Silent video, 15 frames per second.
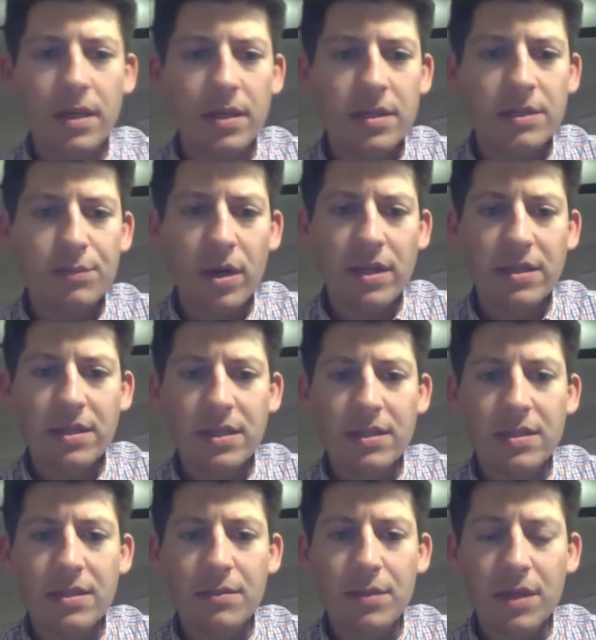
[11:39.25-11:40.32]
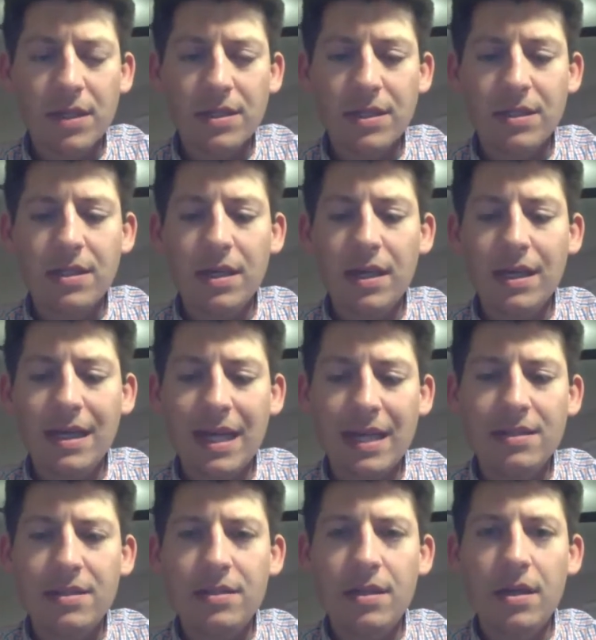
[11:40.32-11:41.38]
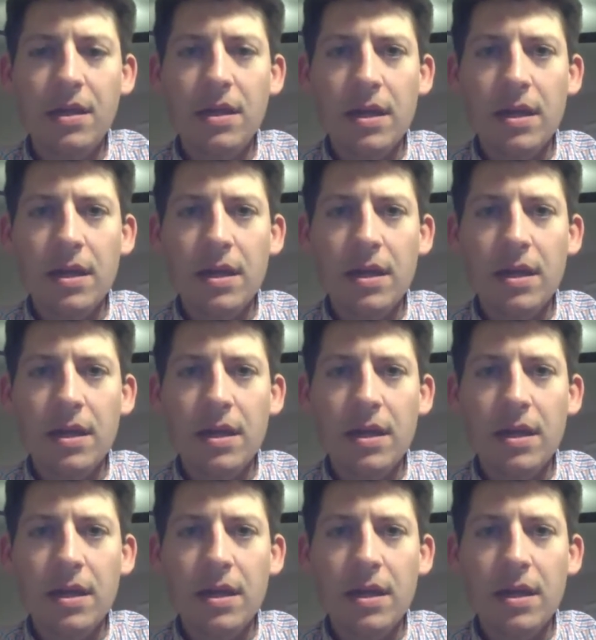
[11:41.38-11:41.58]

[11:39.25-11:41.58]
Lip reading: spreads, is because it's against